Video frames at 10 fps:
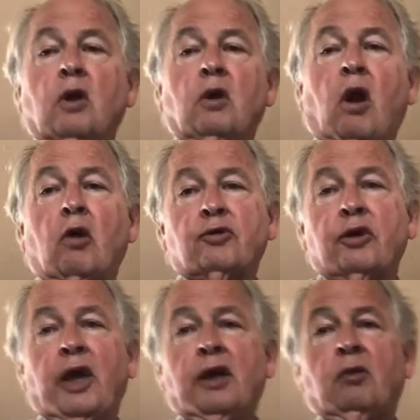
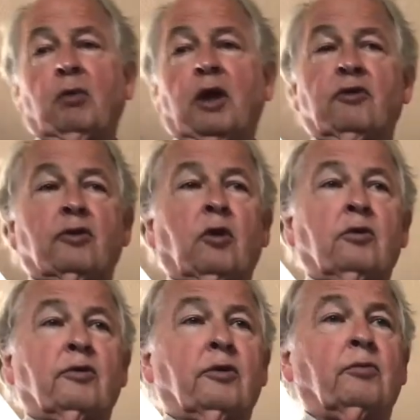Alternating bass
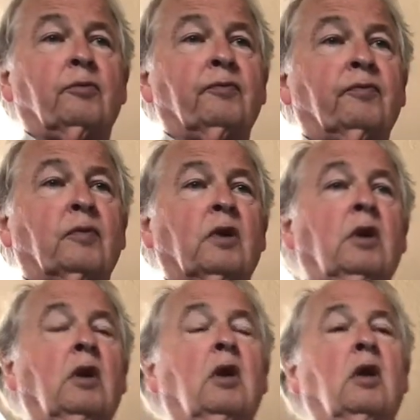notes.
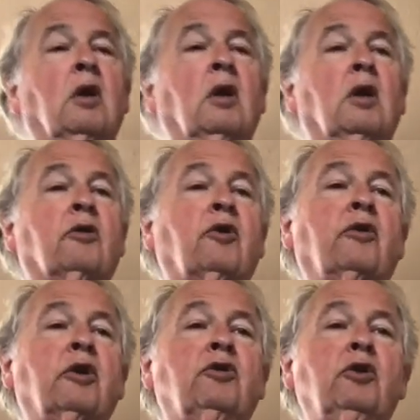So
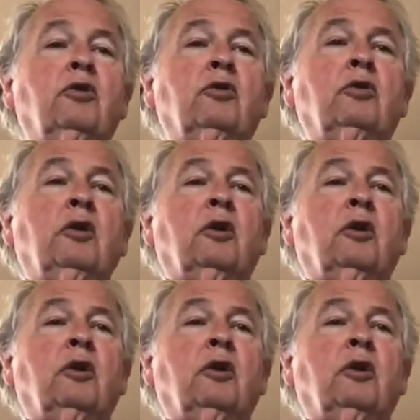the tune